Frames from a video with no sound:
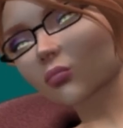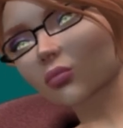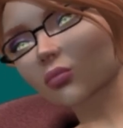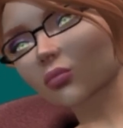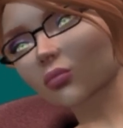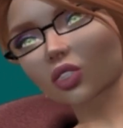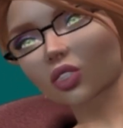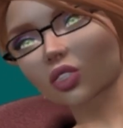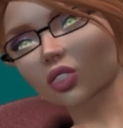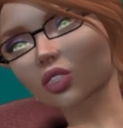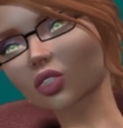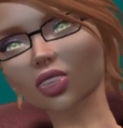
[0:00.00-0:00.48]

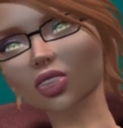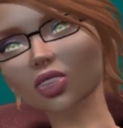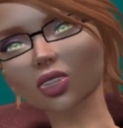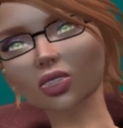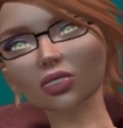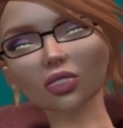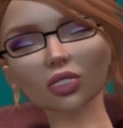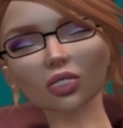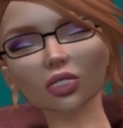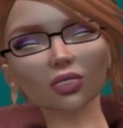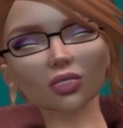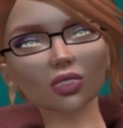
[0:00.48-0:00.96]

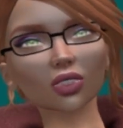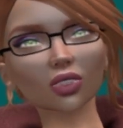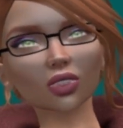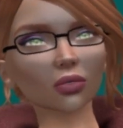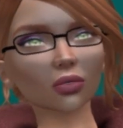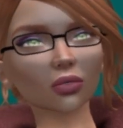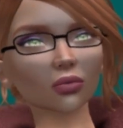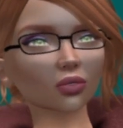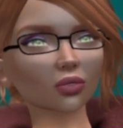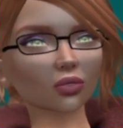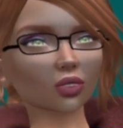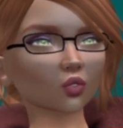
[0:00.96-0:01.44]
across my
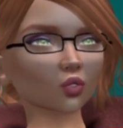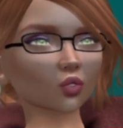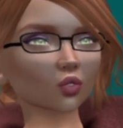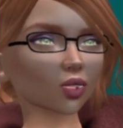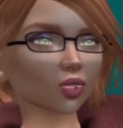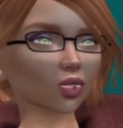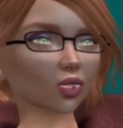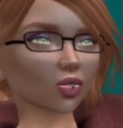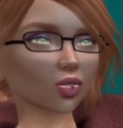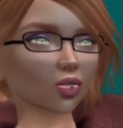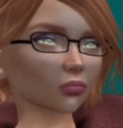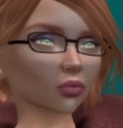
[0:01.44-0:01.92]
brain
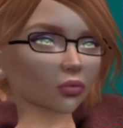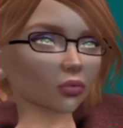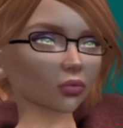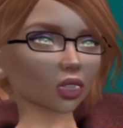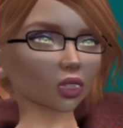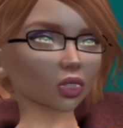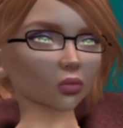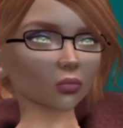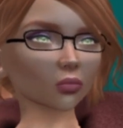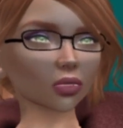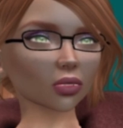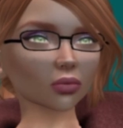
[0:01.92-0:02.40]
in different
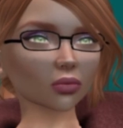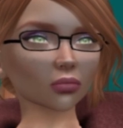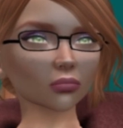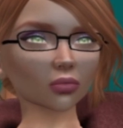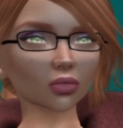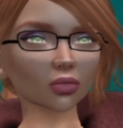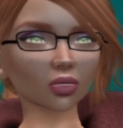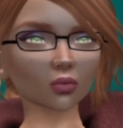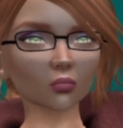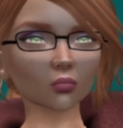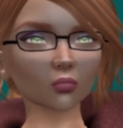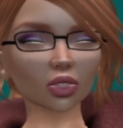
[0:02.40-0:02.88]

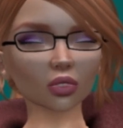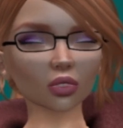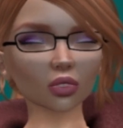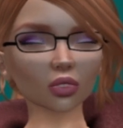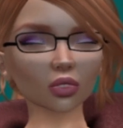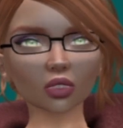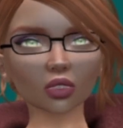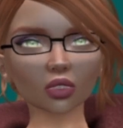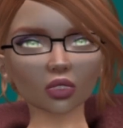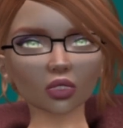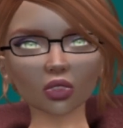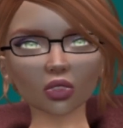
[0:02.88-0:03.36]
sectors,
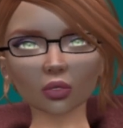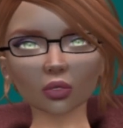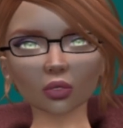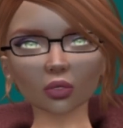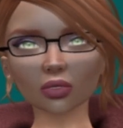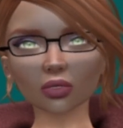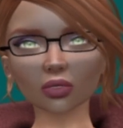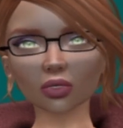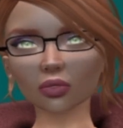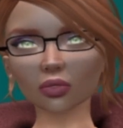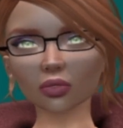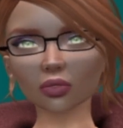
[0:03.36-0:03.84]
which
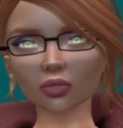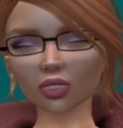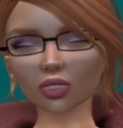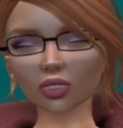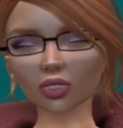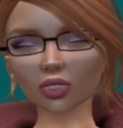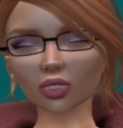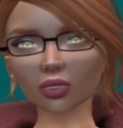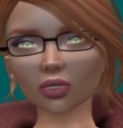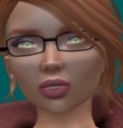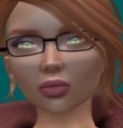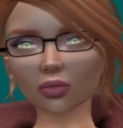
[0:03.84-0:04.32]
affects
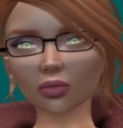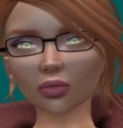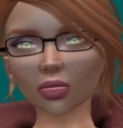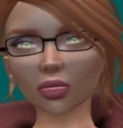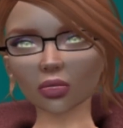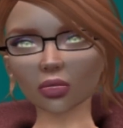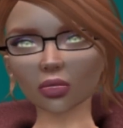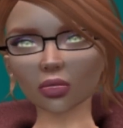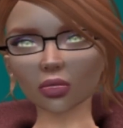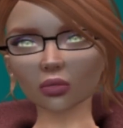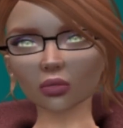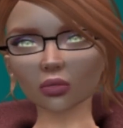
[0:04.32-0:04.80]
different
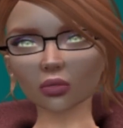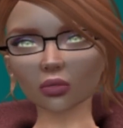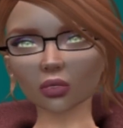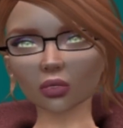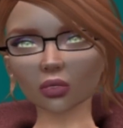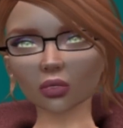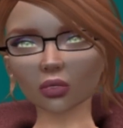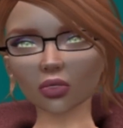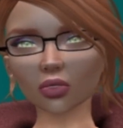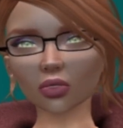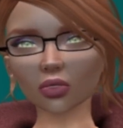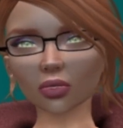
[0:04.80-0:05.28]
parts of my
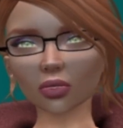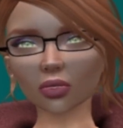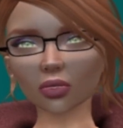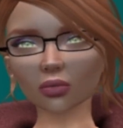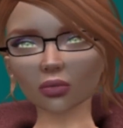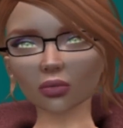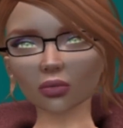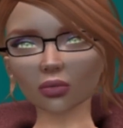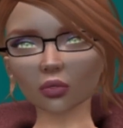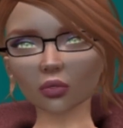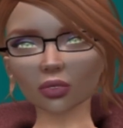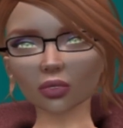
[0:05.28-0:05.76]
body.
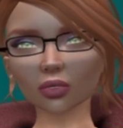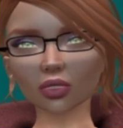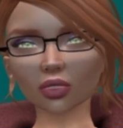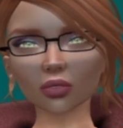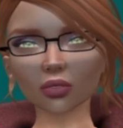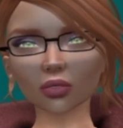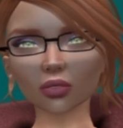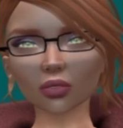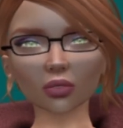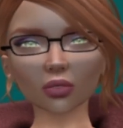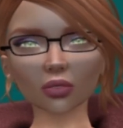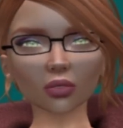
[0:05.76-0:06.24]

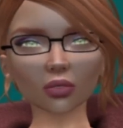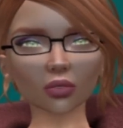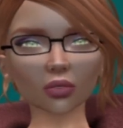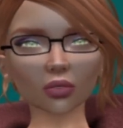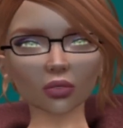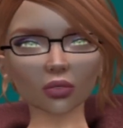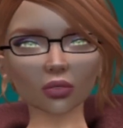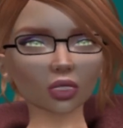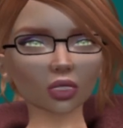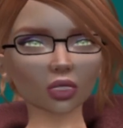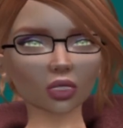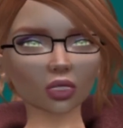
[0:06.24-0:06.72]

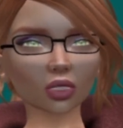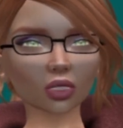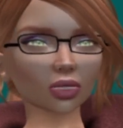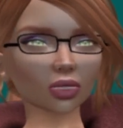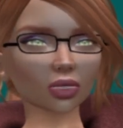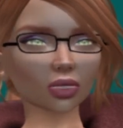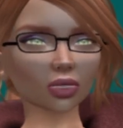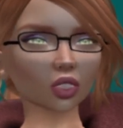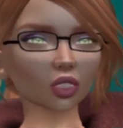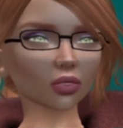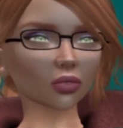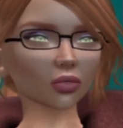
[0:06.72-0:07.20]
It
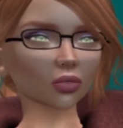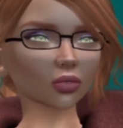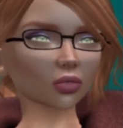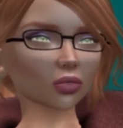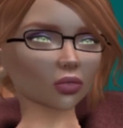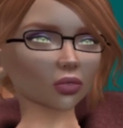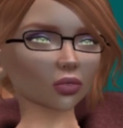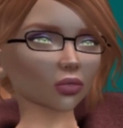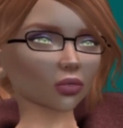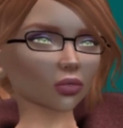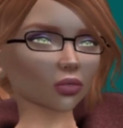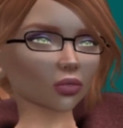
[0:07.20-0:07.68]
affects
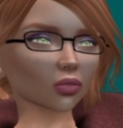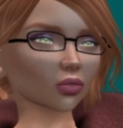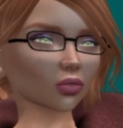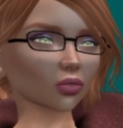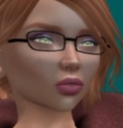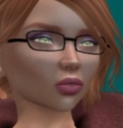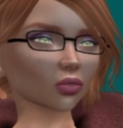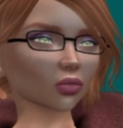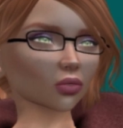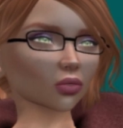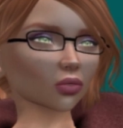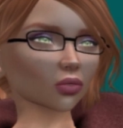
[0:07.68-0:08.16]
everything
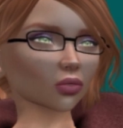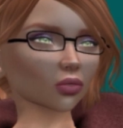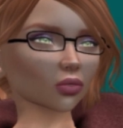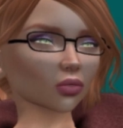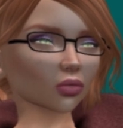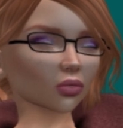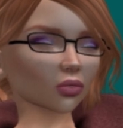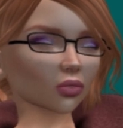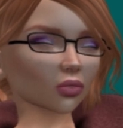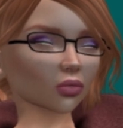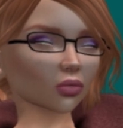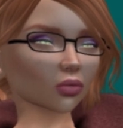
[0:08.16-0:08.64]
from
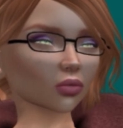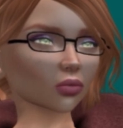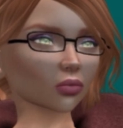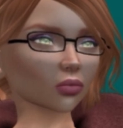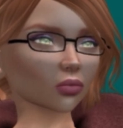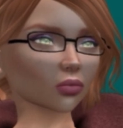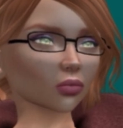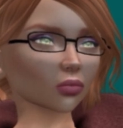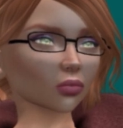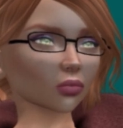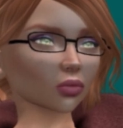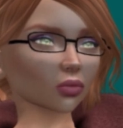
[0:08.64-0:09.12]

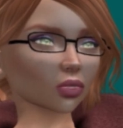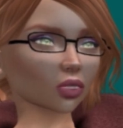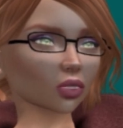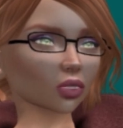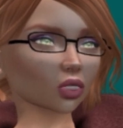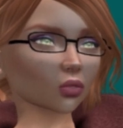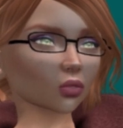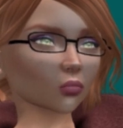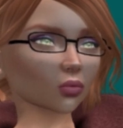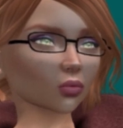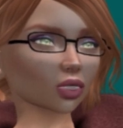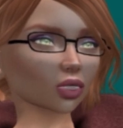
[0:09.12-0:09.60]

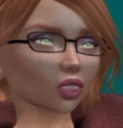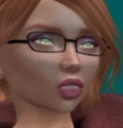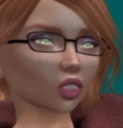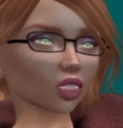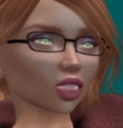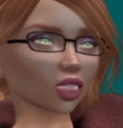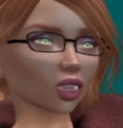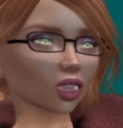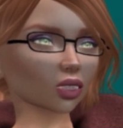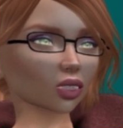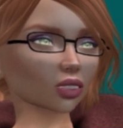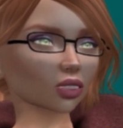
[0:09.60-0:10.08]
having
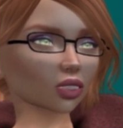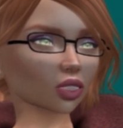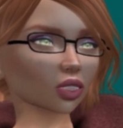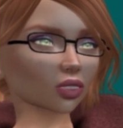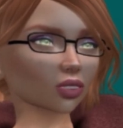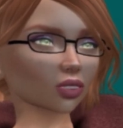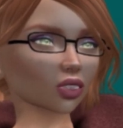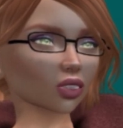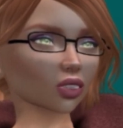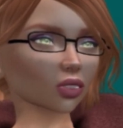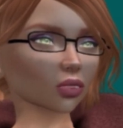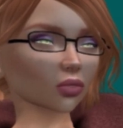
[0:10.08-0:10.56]
migraines
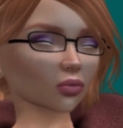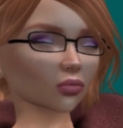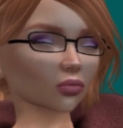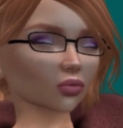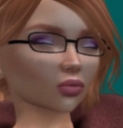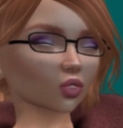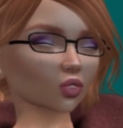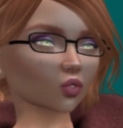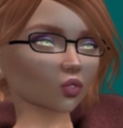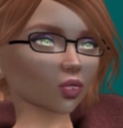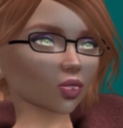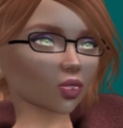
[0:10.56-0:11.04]

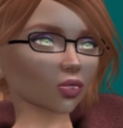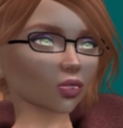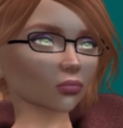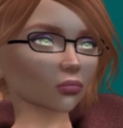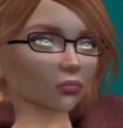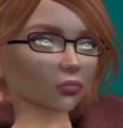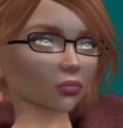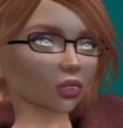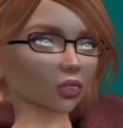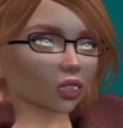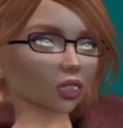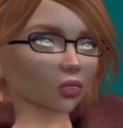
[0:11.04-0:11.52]

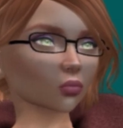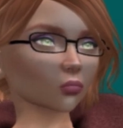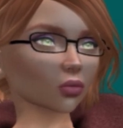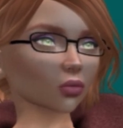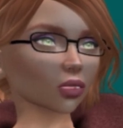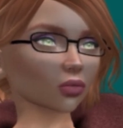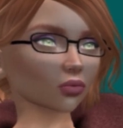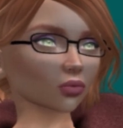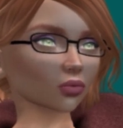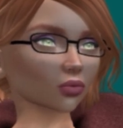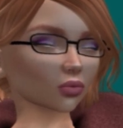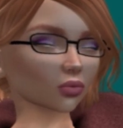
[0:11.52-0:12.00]
all the way
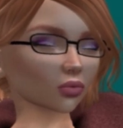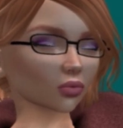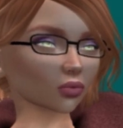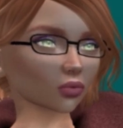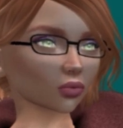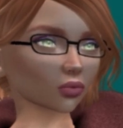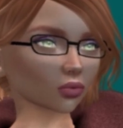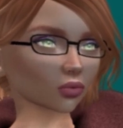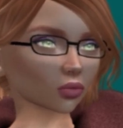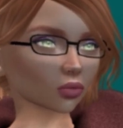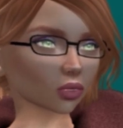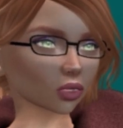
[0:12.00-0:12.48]
down to
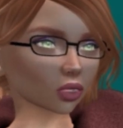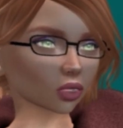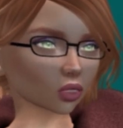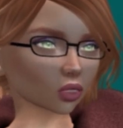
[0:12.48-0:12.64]
having trouble